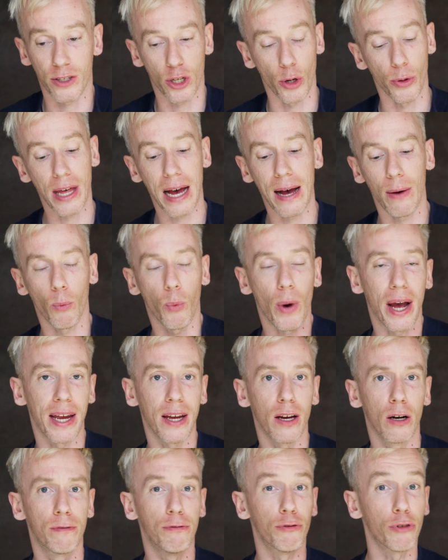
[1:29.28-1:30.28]
So that
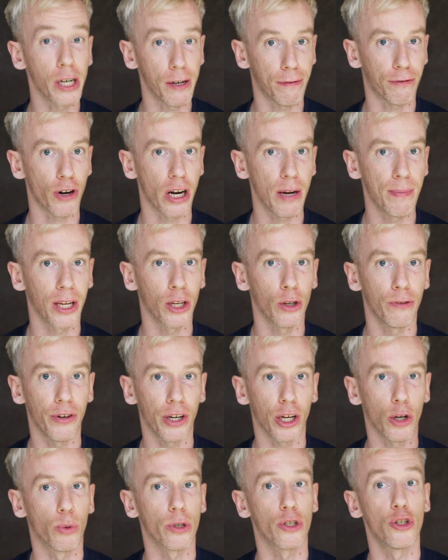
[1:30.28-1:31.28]
way of reframing your
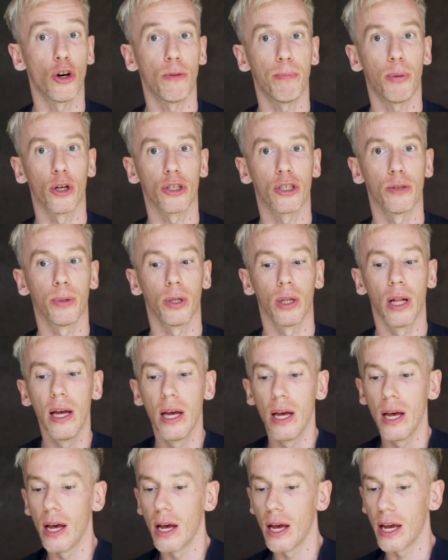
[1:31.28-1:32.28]
video was not possible
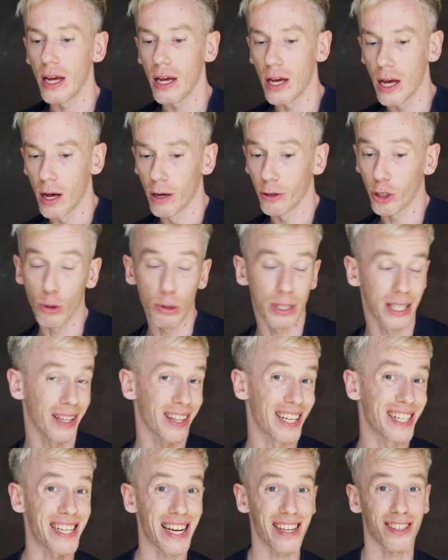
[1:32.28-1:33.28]

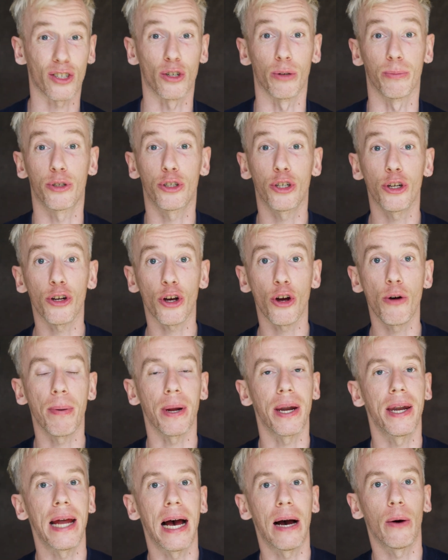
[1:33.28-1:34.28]
using the desktop studio,
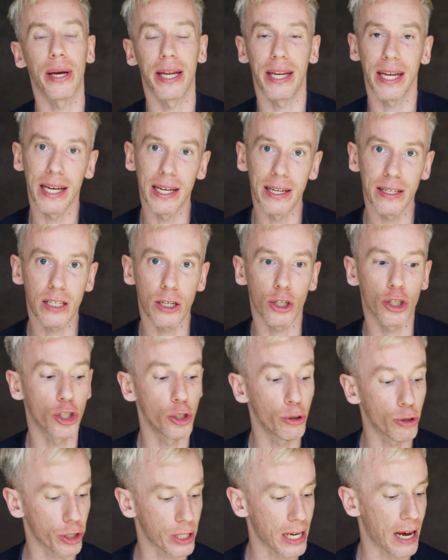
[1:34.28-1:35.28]
but now it is.
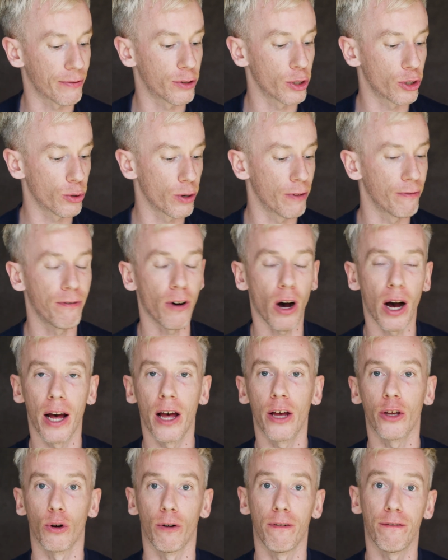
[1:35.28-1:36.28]
You just have to do it
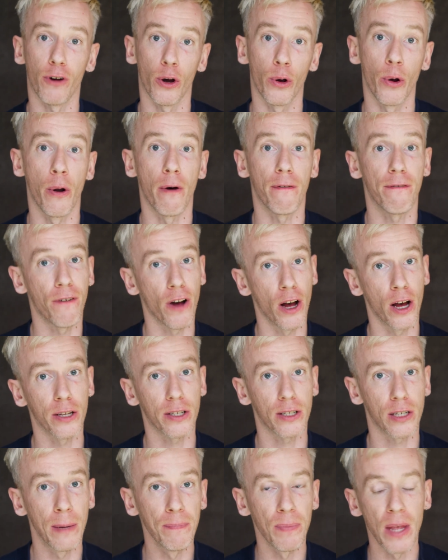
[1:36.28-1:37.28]
via your phone
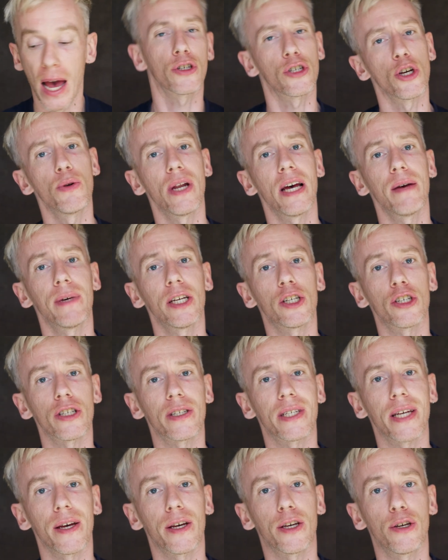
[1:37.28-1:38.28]
first. So let me
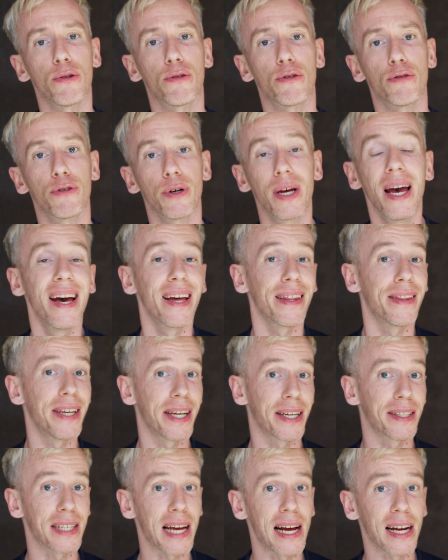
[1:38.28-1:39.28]
just take you through
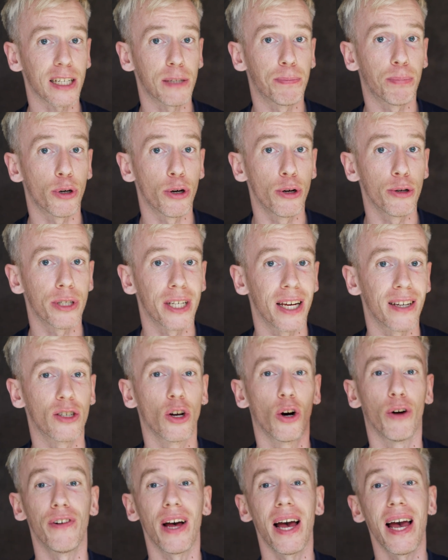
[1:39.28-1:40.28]
the exact process
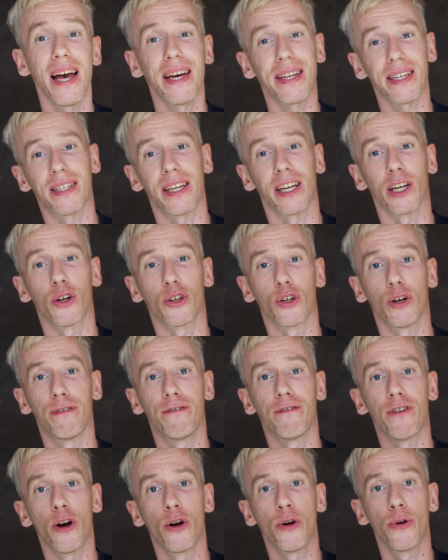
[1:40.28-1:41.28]
of editing on your
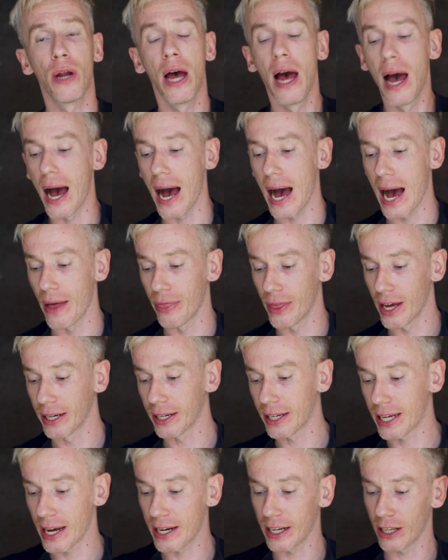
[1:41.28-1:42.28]
phone and
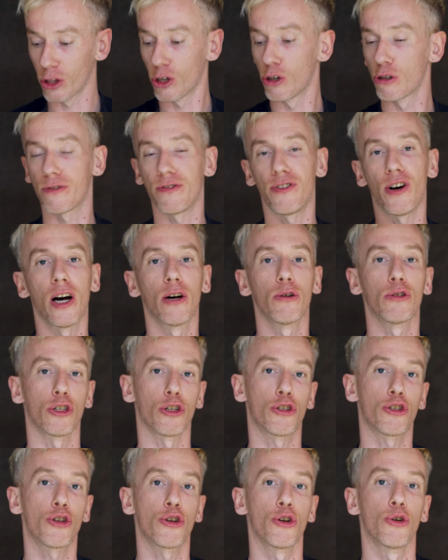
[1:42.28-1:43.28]
then getting those files
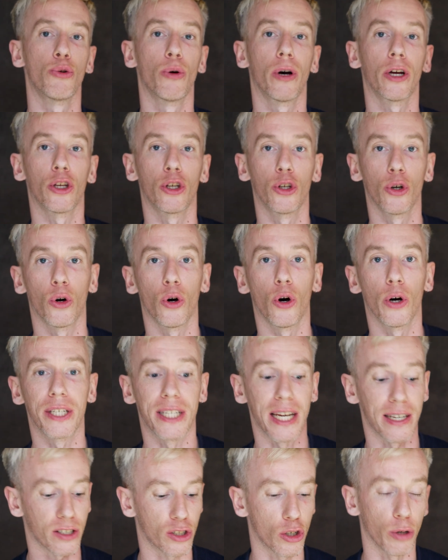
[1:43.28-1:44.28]
to your
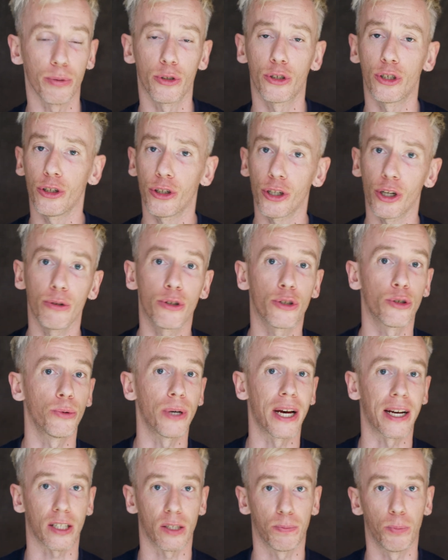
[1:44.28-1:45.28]
desktop studio
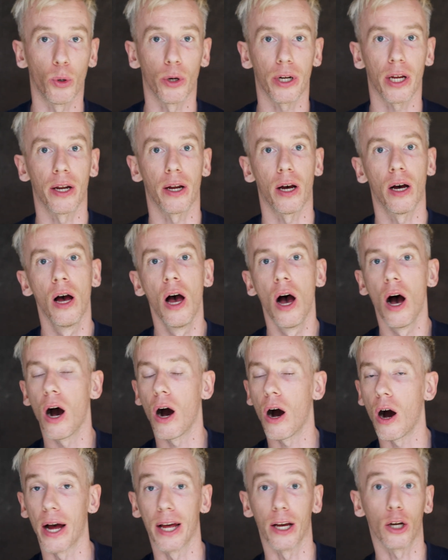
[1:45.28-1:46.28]
to export at a
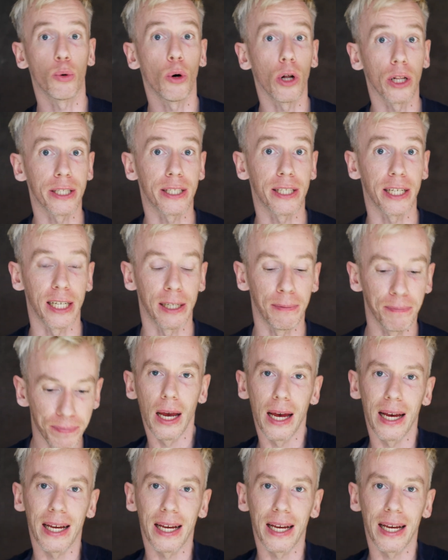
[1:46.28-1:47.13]
higher quality.